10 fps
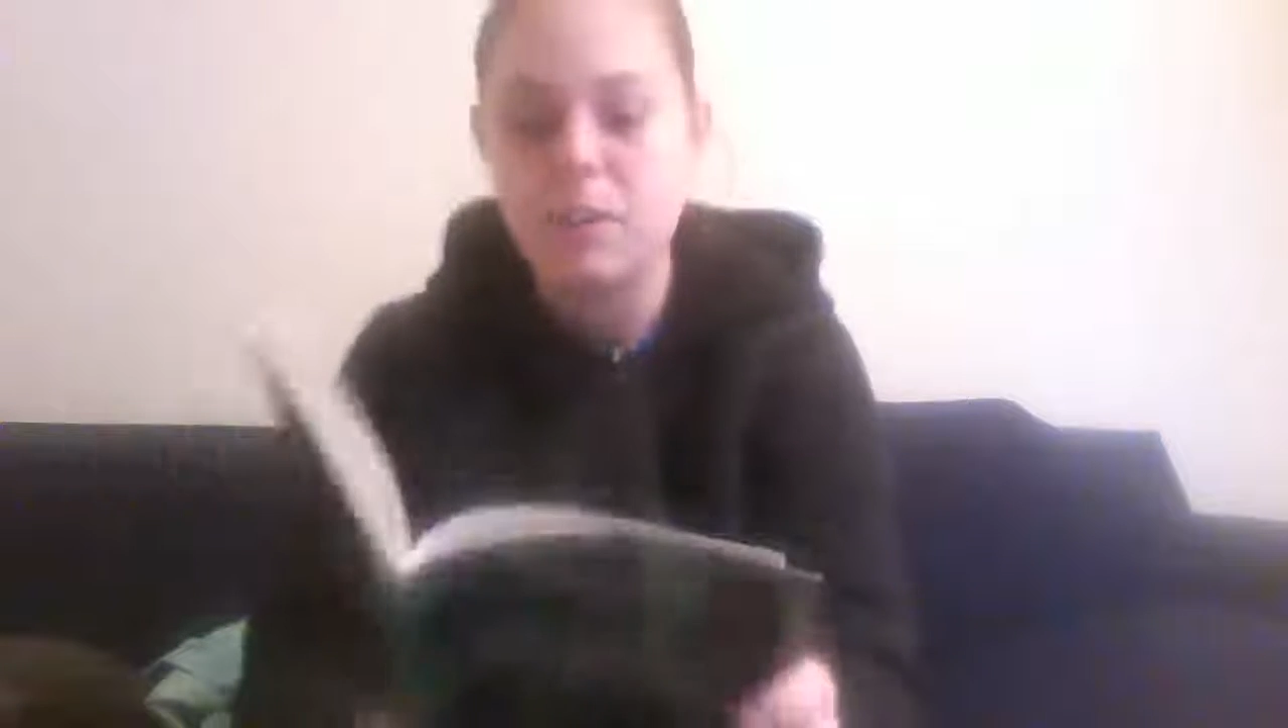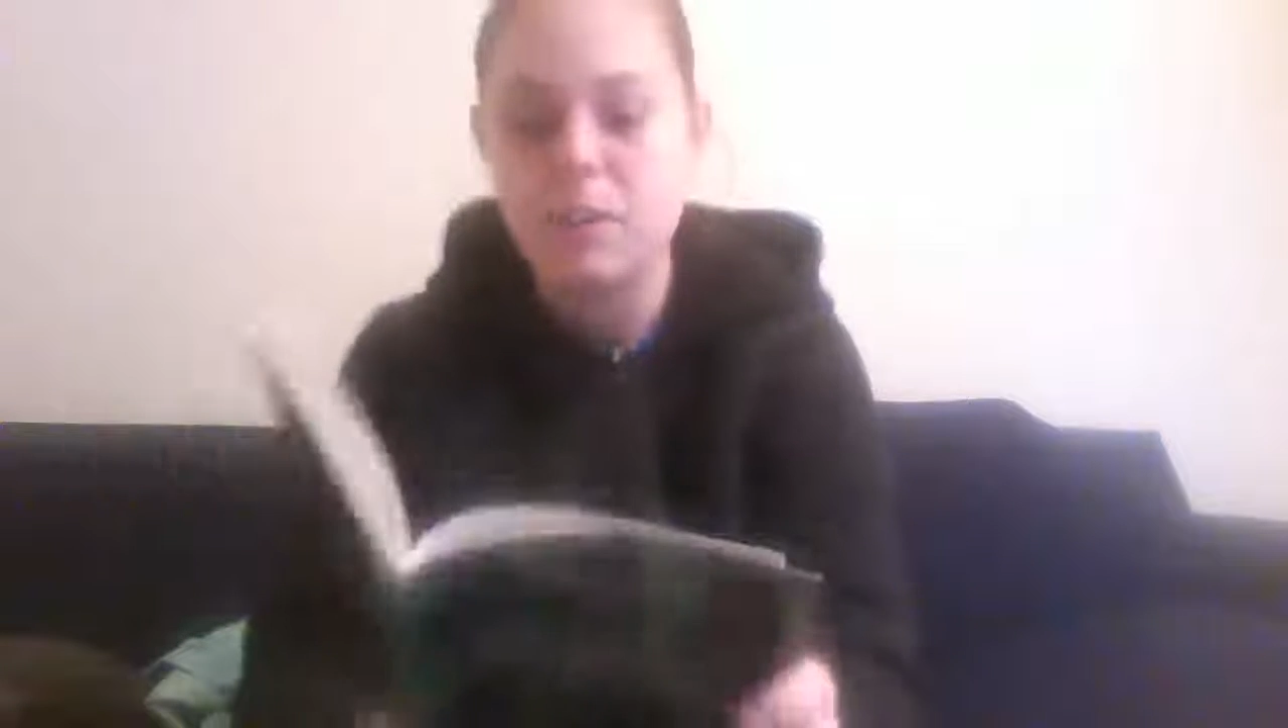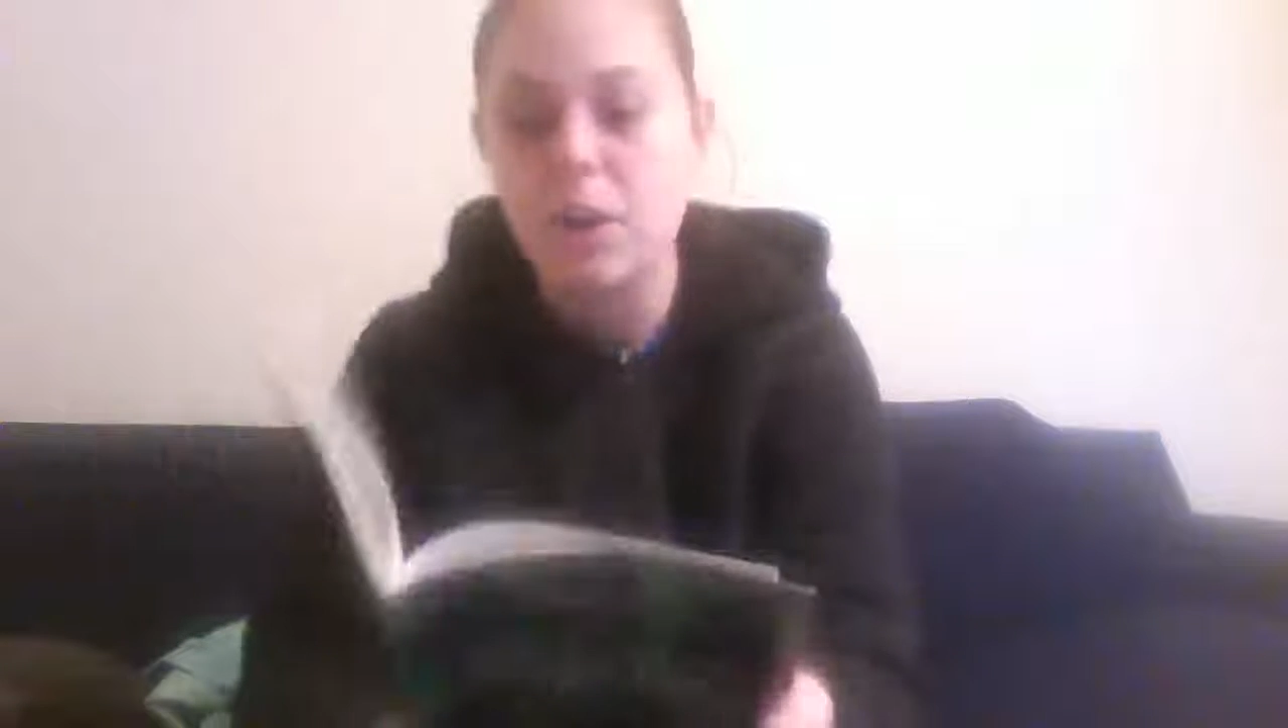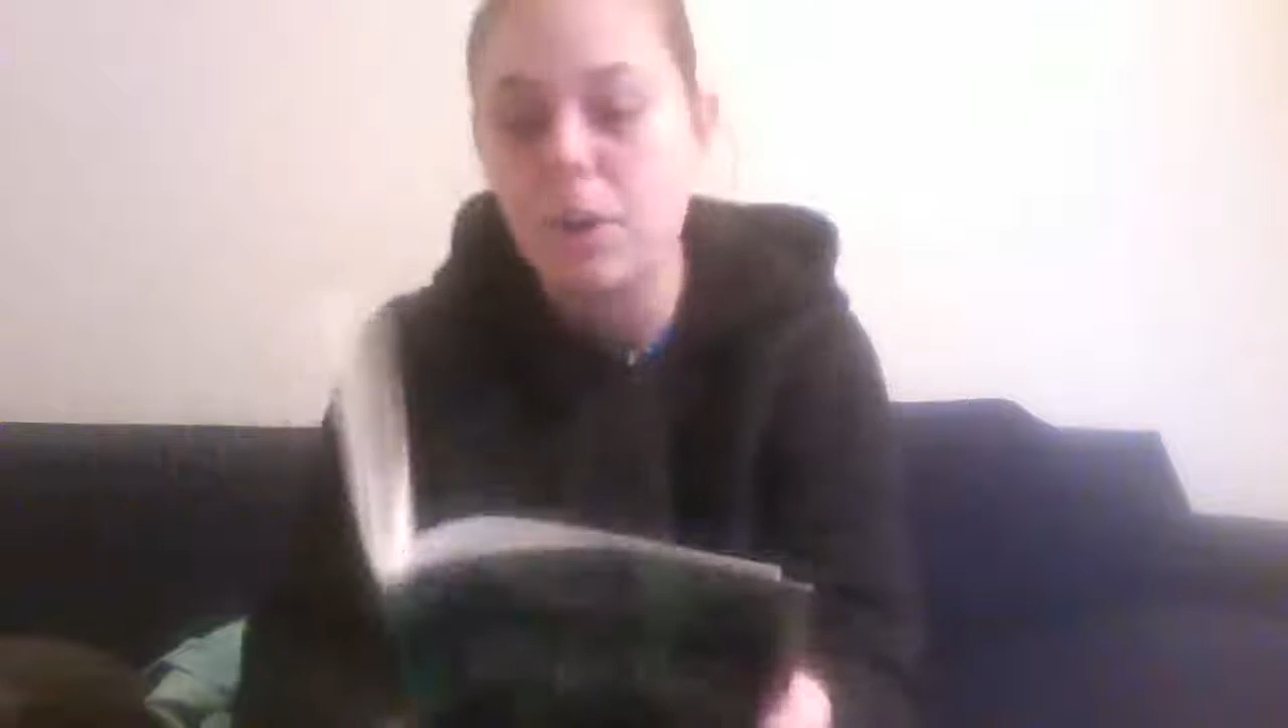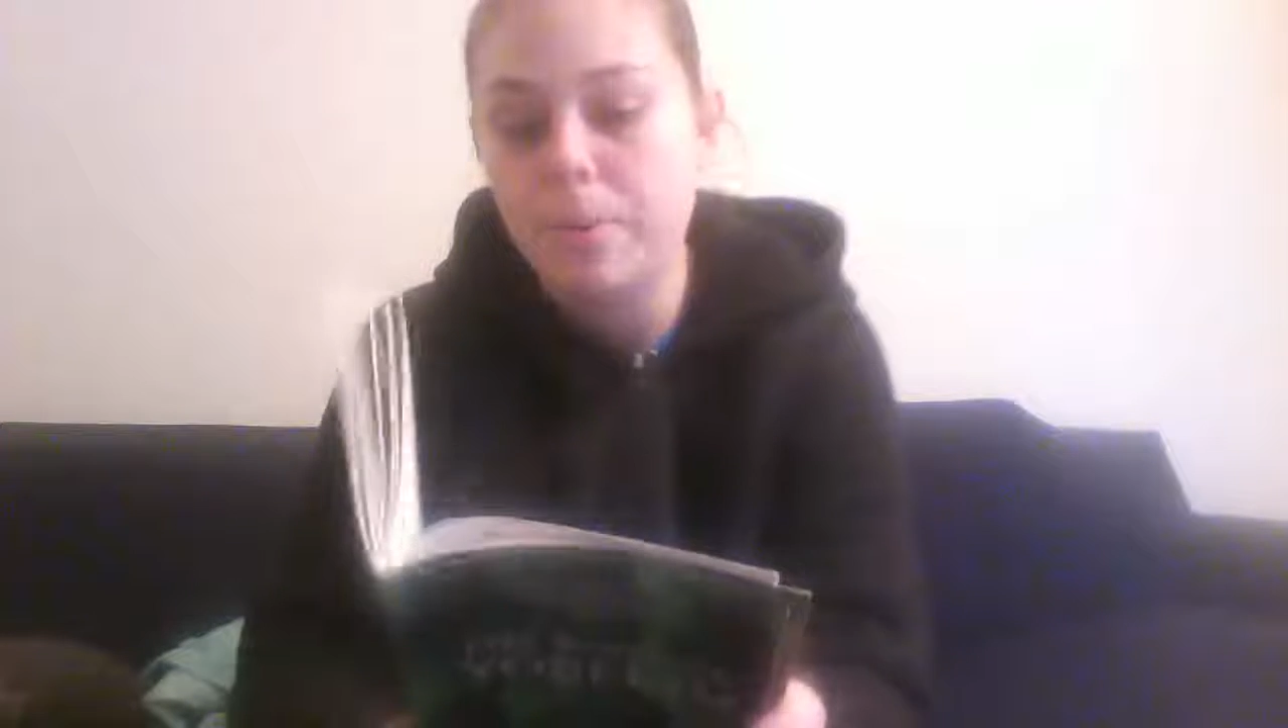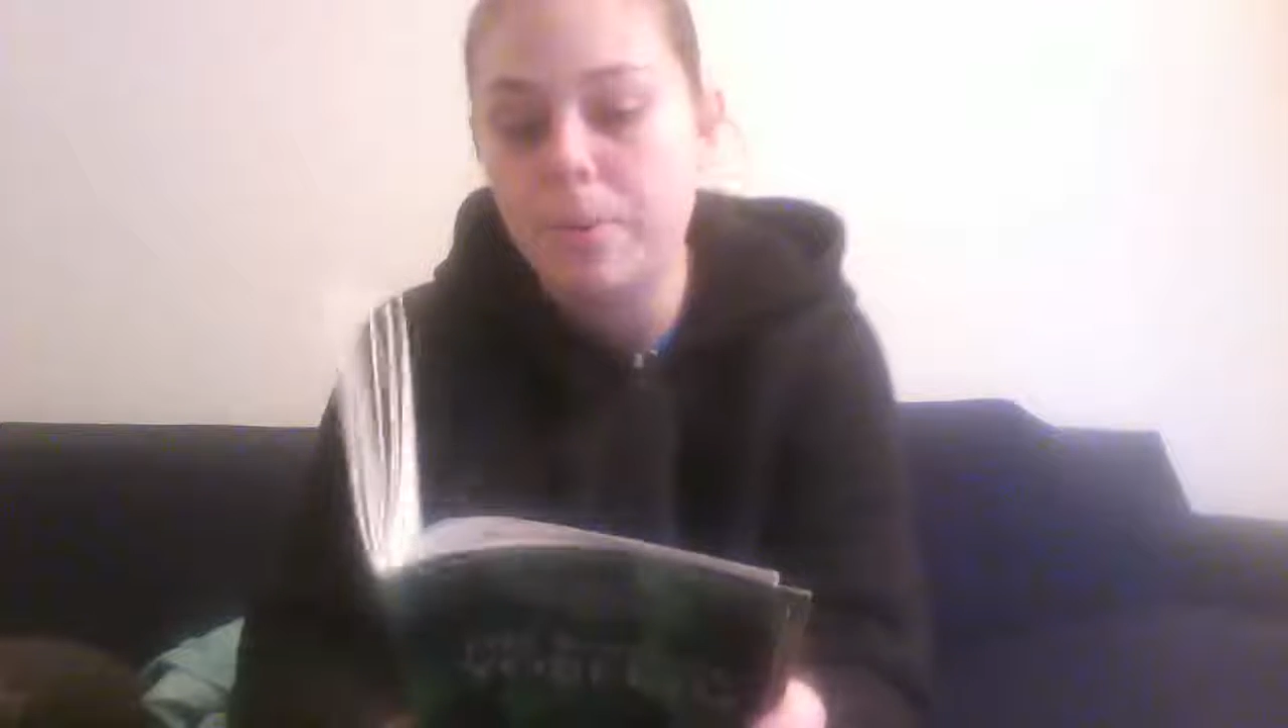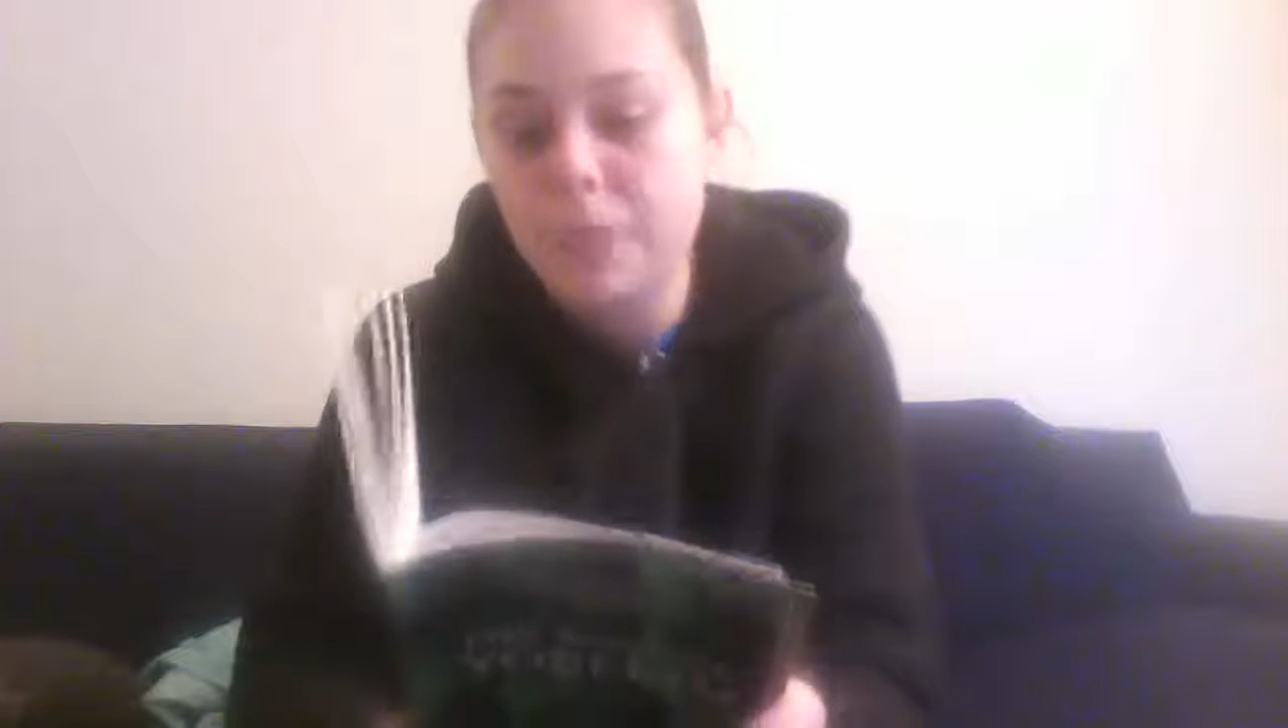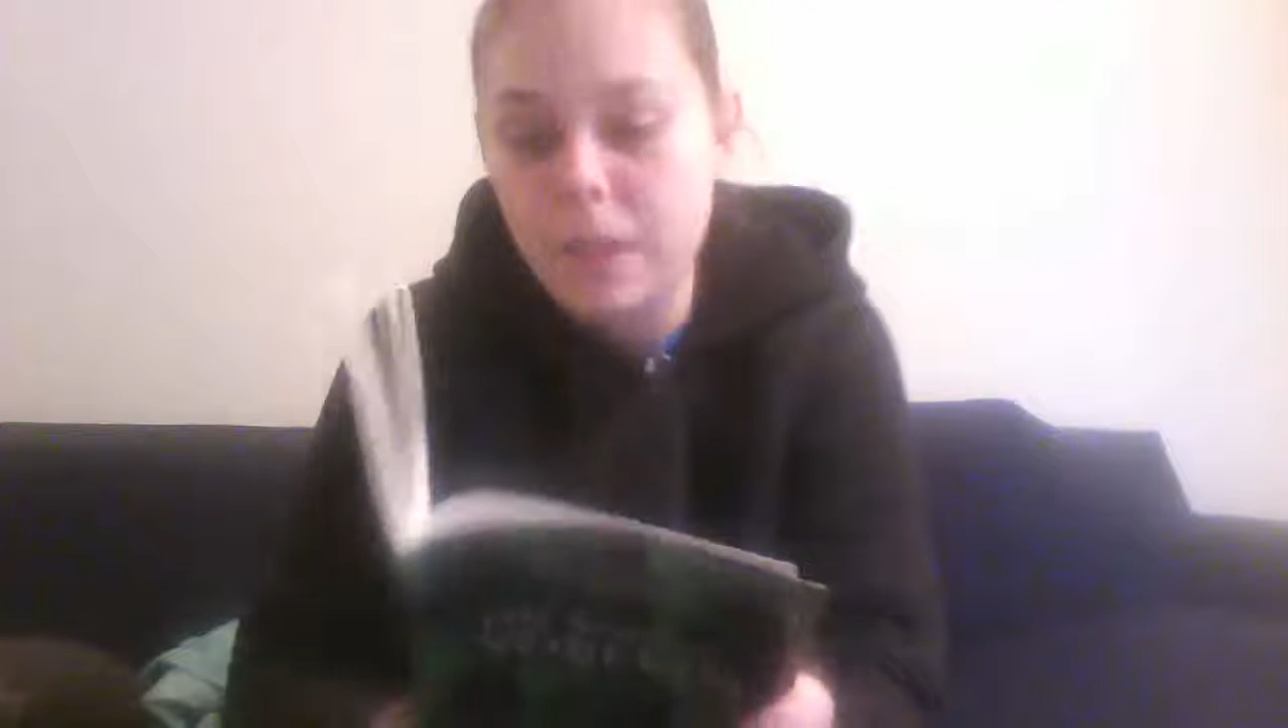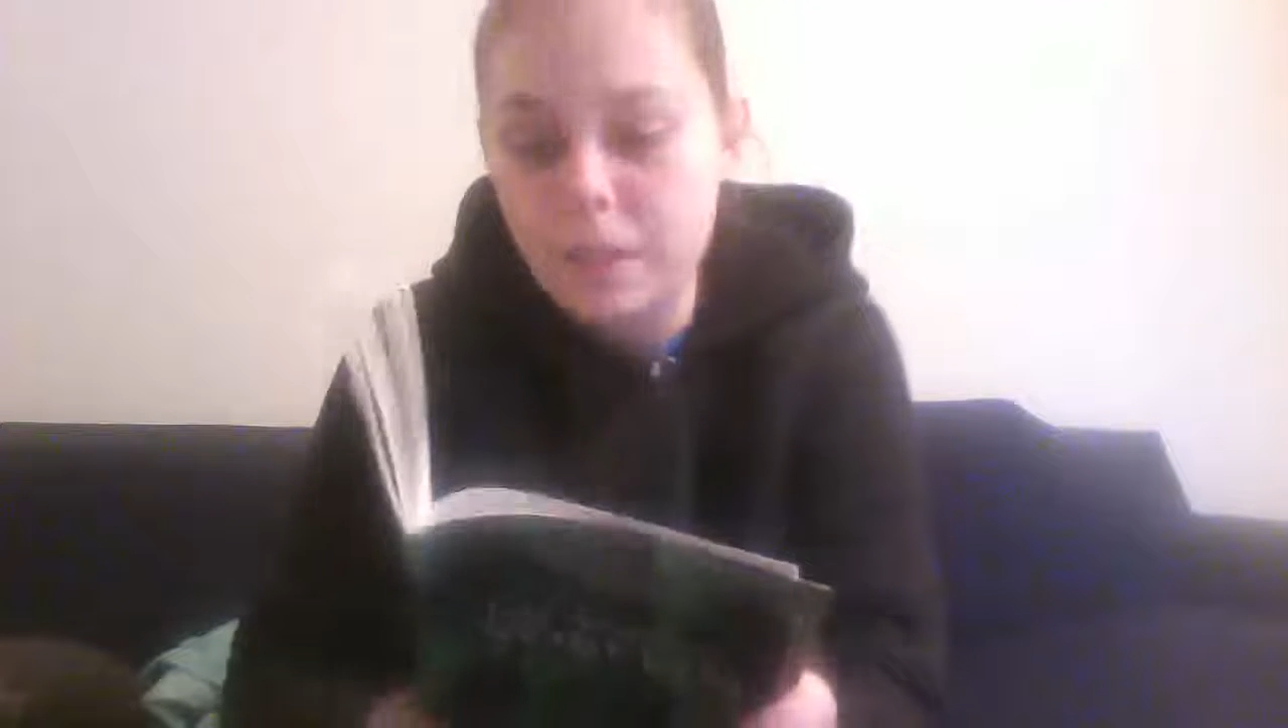so